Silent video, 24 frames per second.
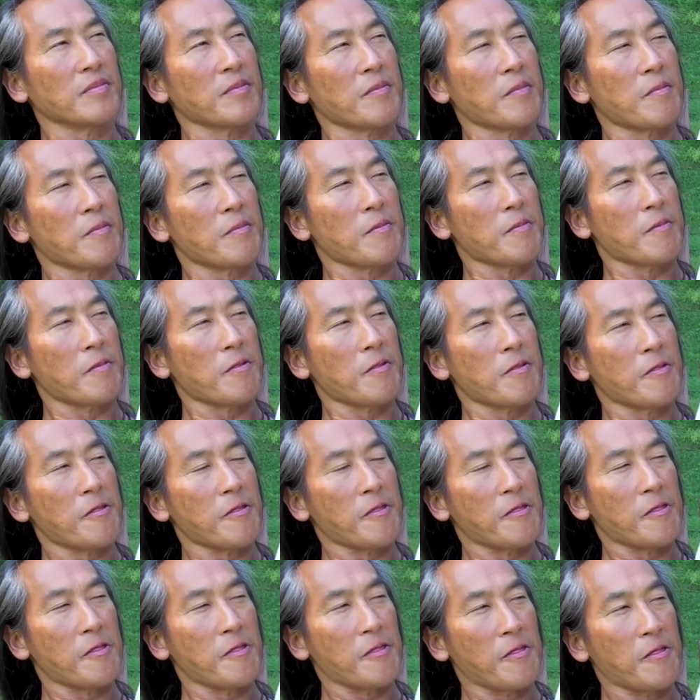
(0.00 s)

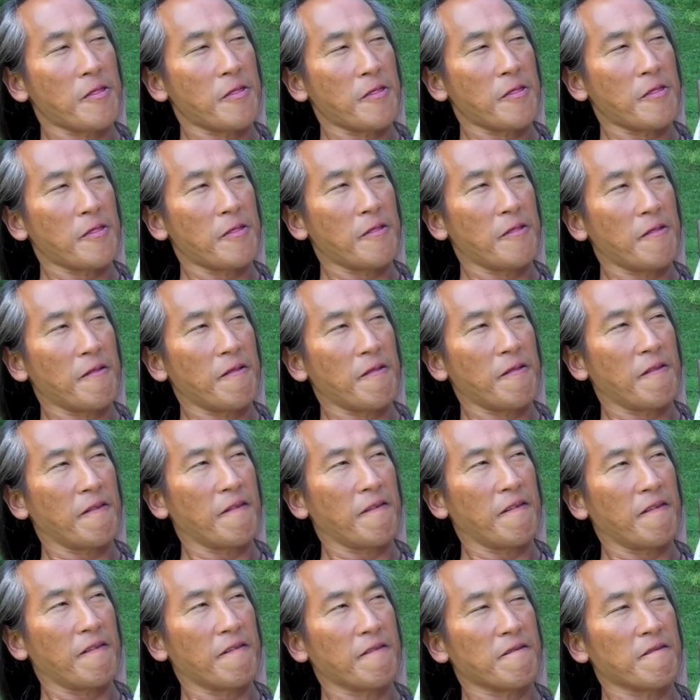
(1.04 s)

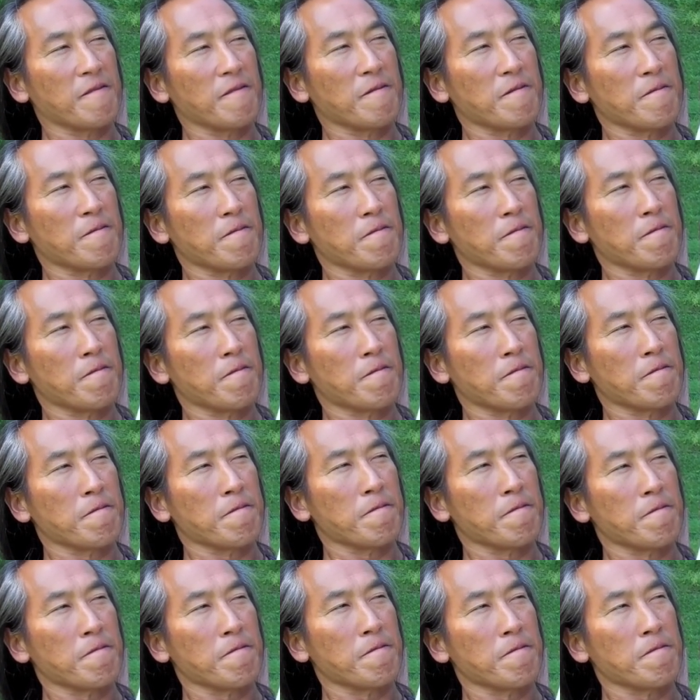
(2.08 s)

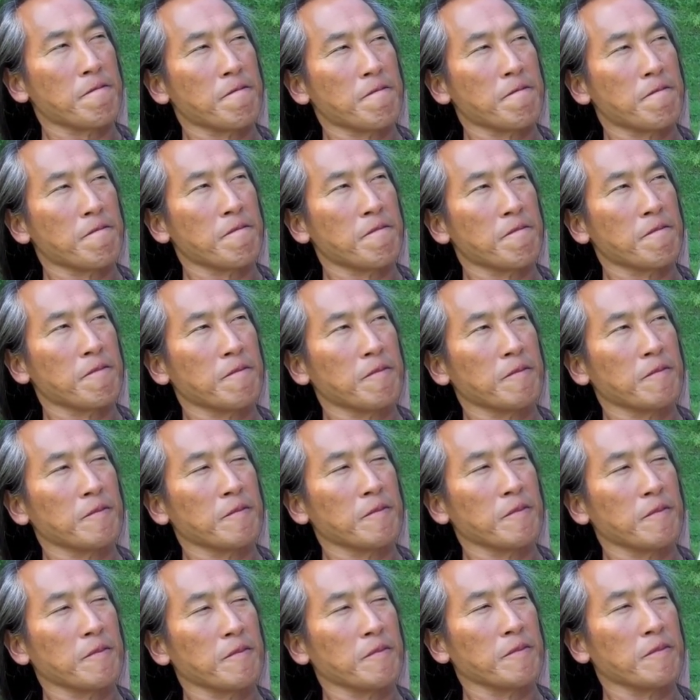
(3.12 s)

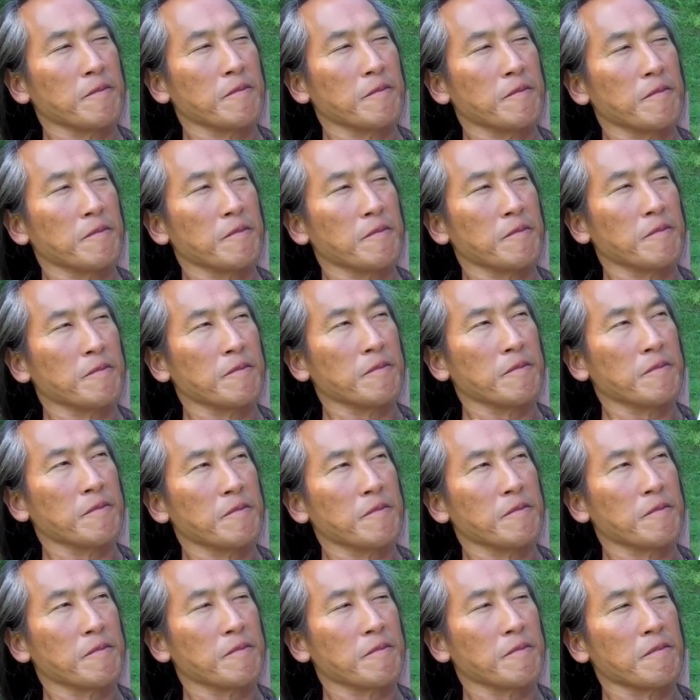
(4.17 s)

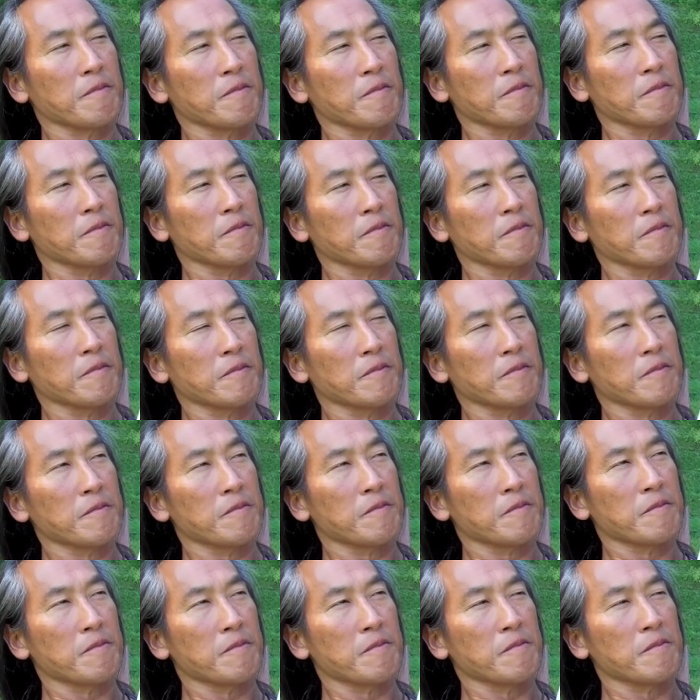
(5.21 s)
The person shown says nothing.